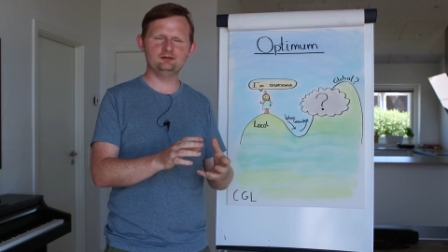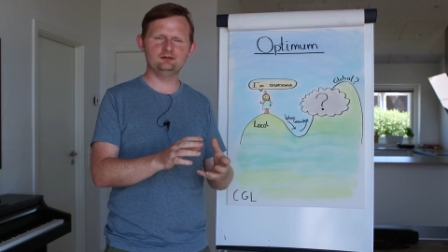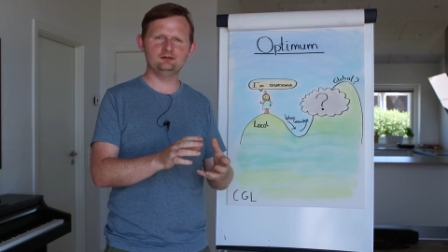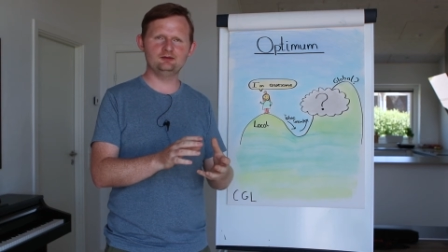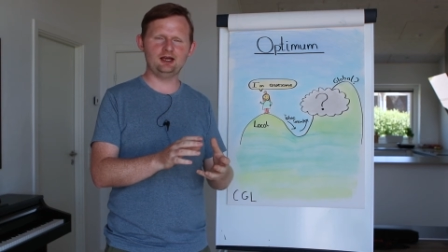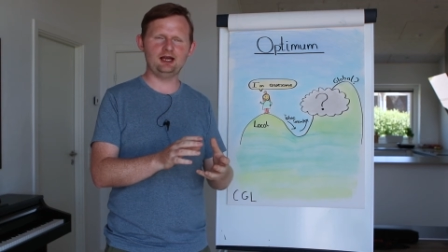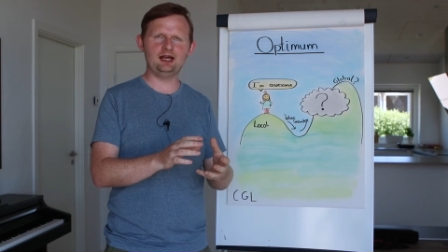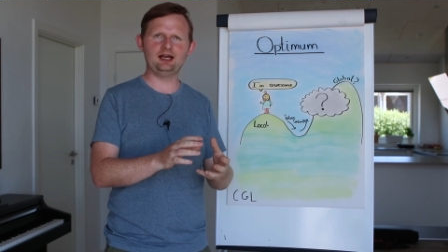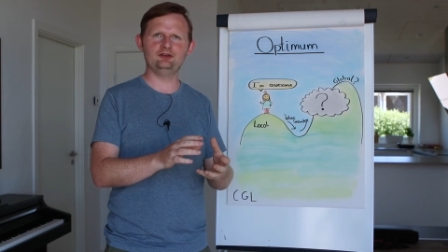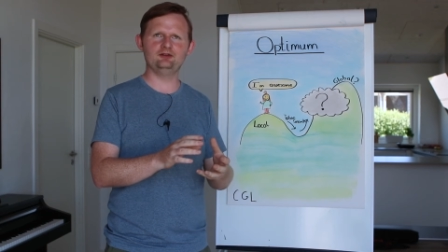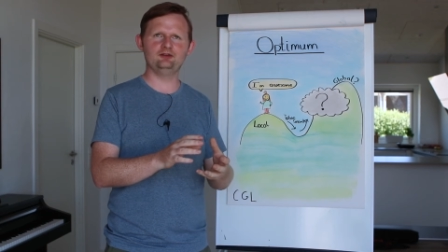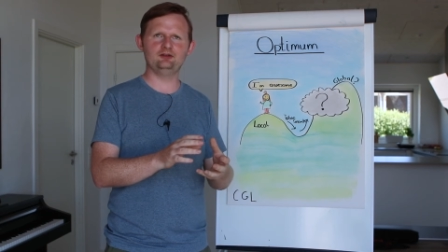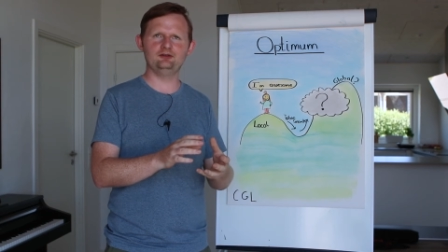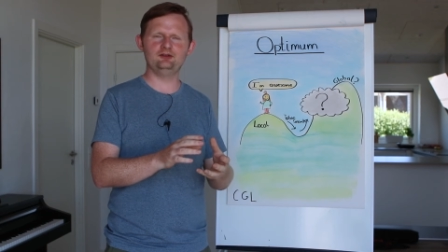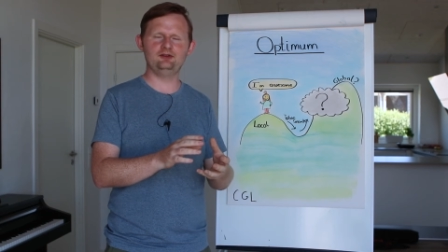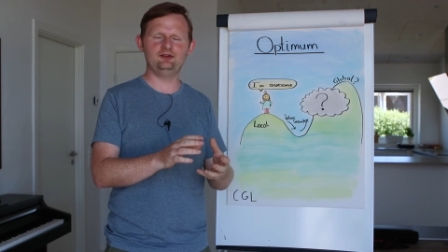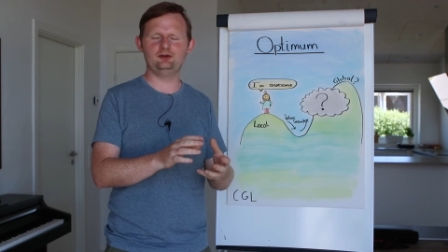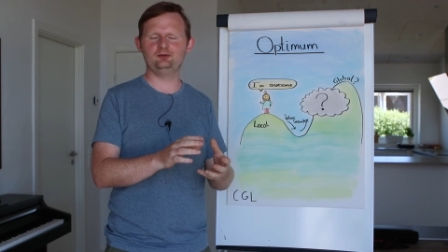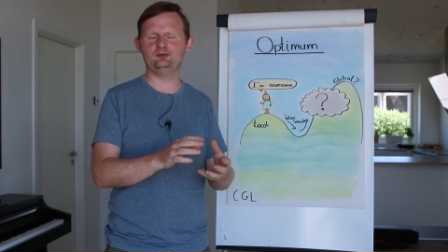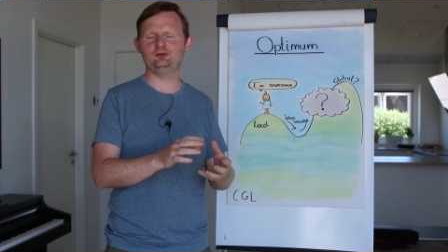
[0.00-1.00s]

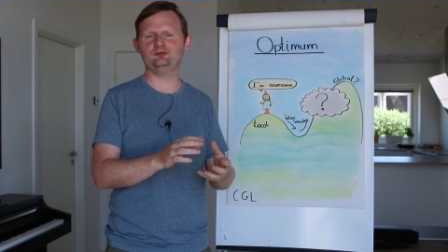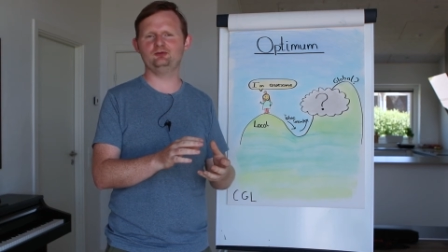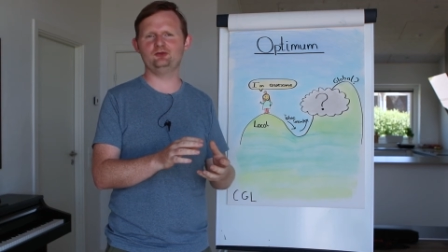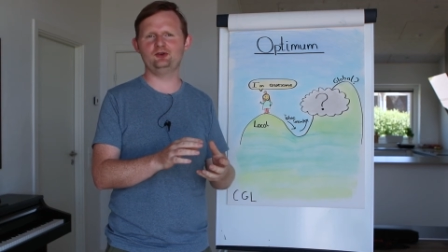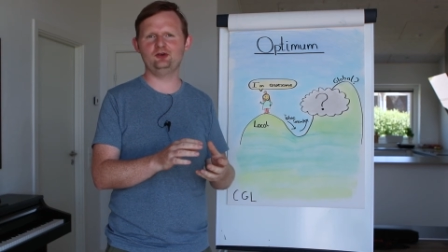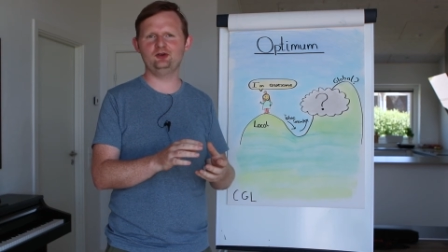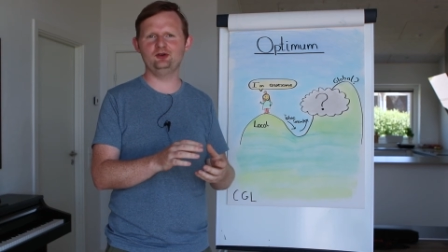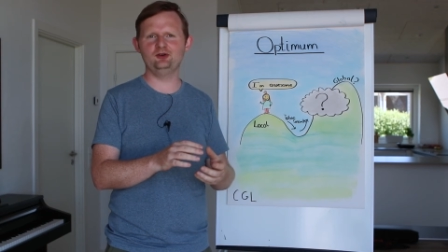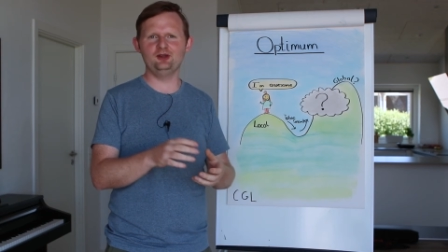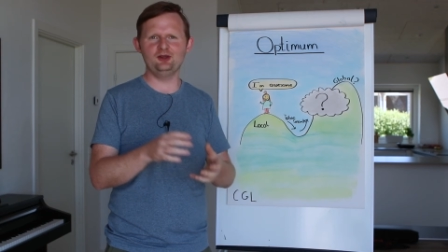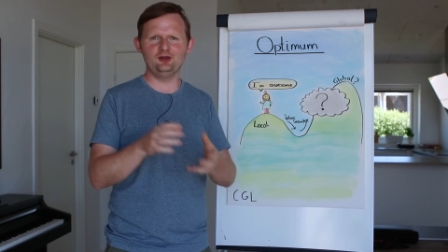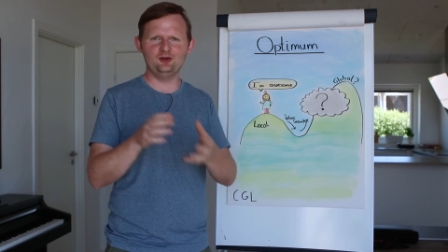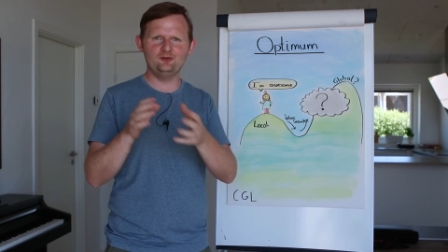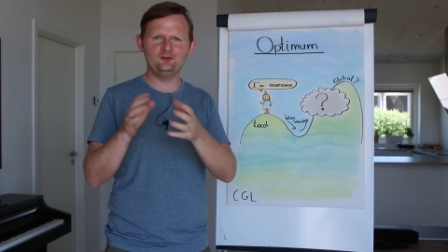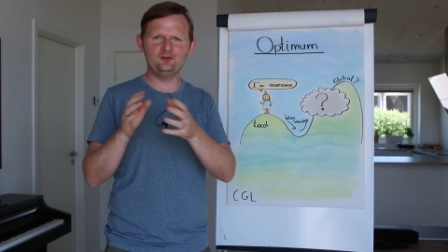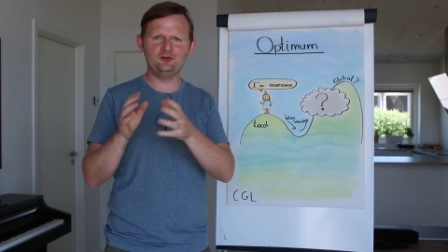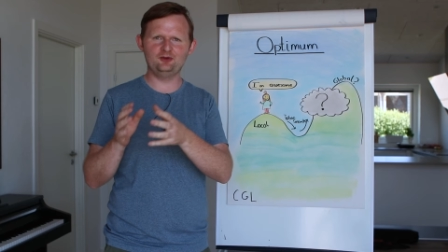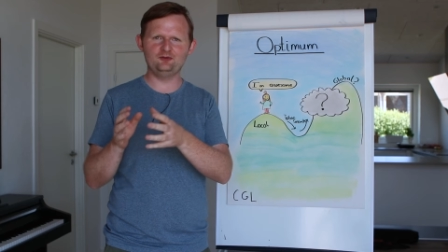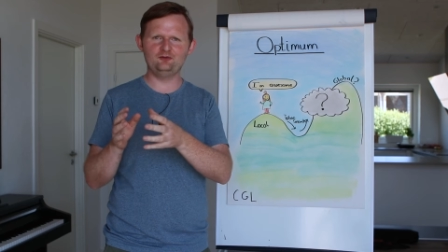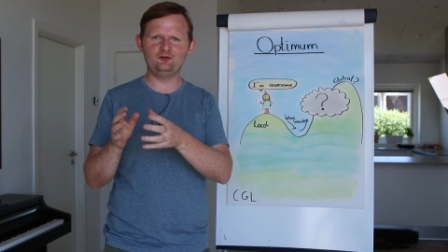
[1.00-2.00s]
that was wrong,
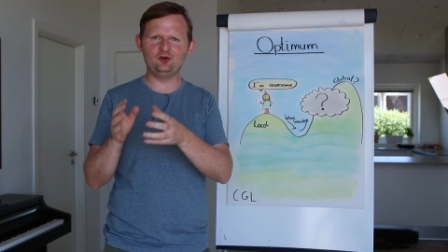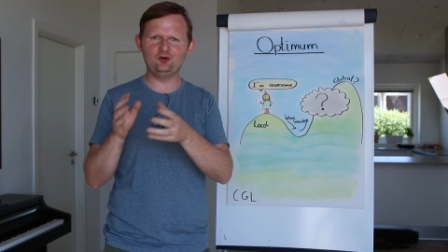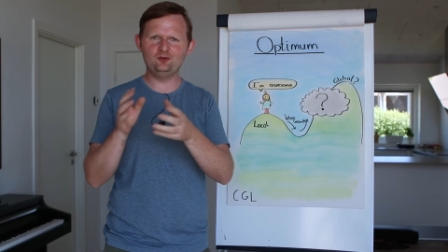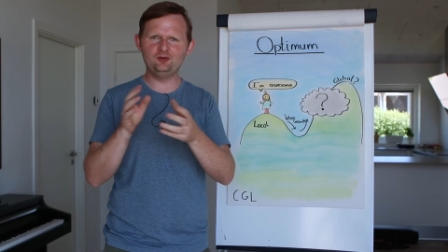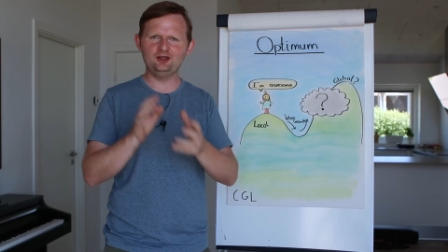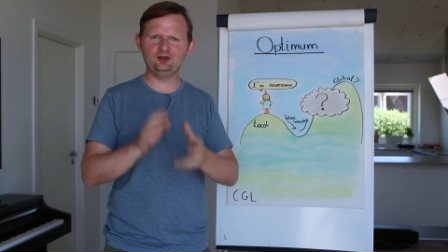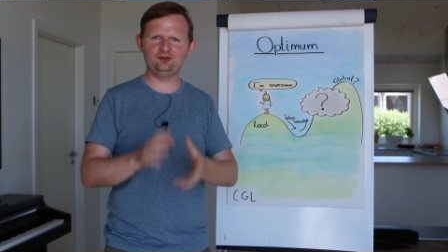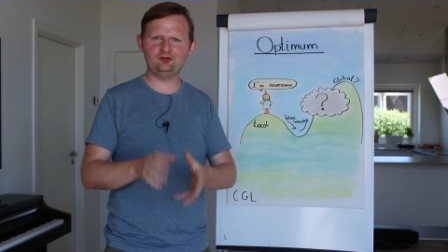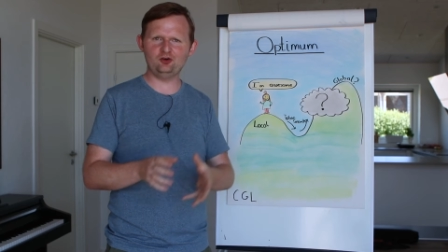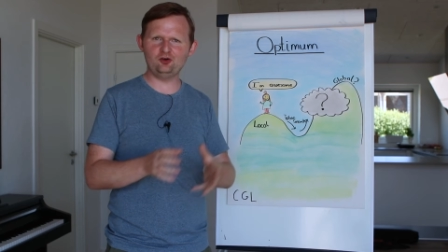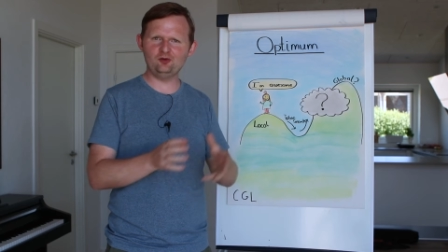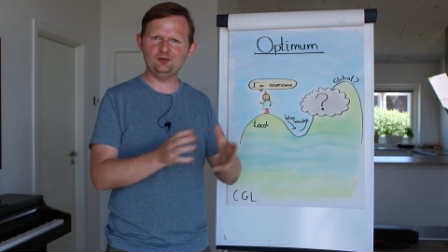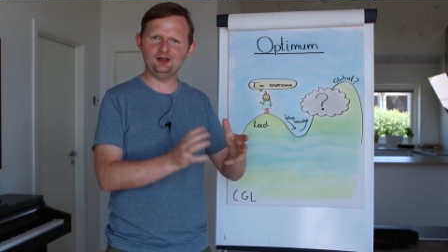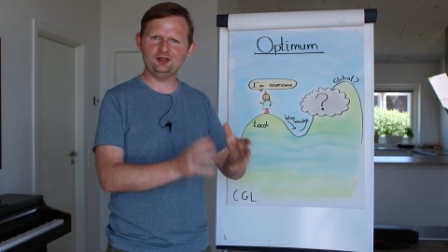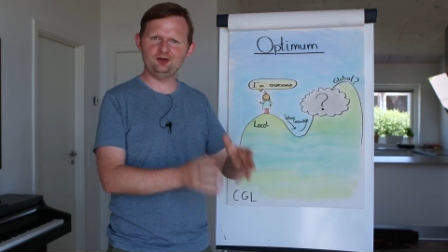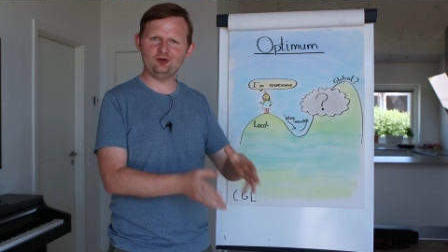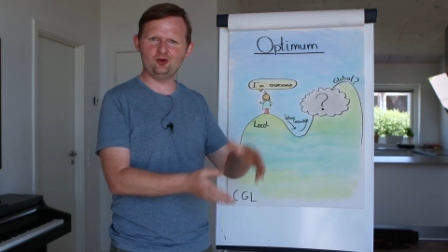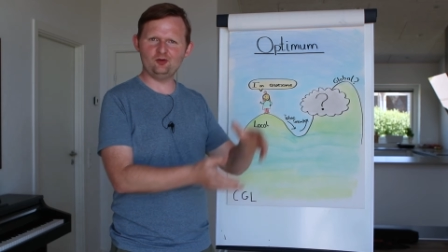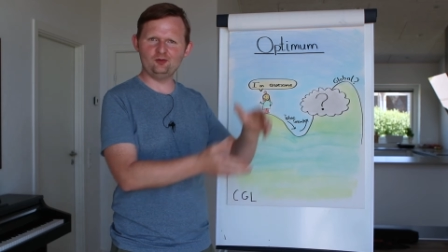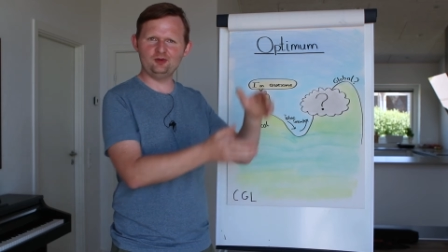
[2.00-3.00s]
with the forming, storming,
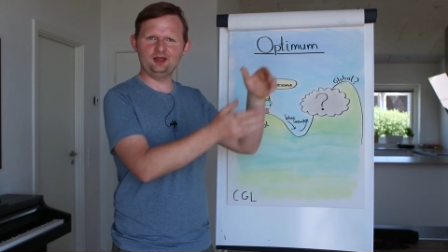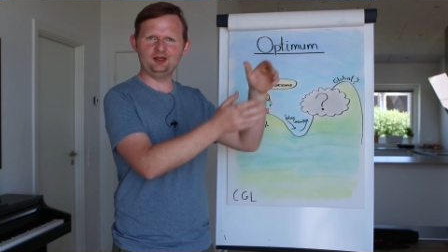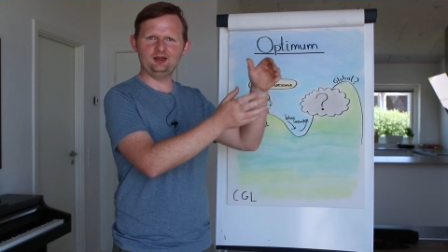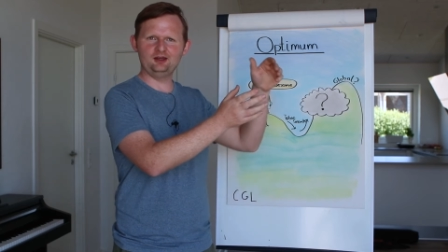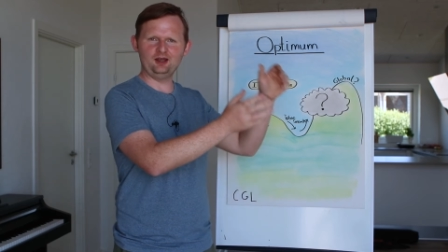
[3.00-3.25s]
norming,